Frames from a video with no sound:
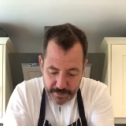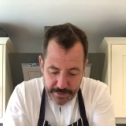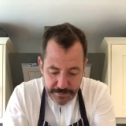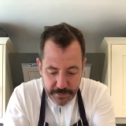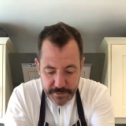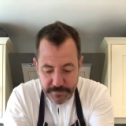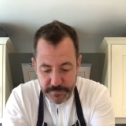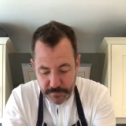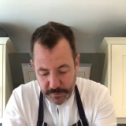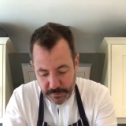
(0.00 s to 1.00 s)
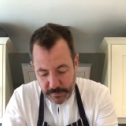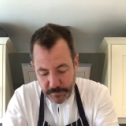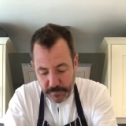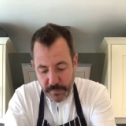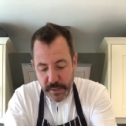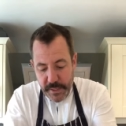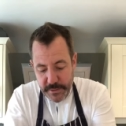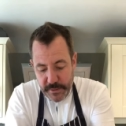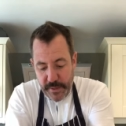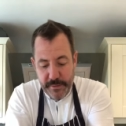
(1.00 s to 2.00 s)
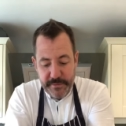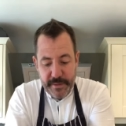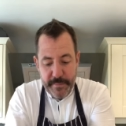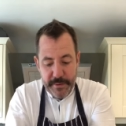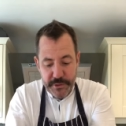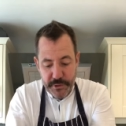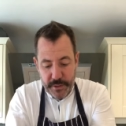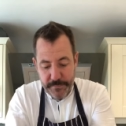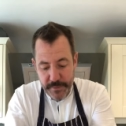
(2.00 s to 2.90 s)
Now the only difference with the crumble is that you have the same amount of sugar.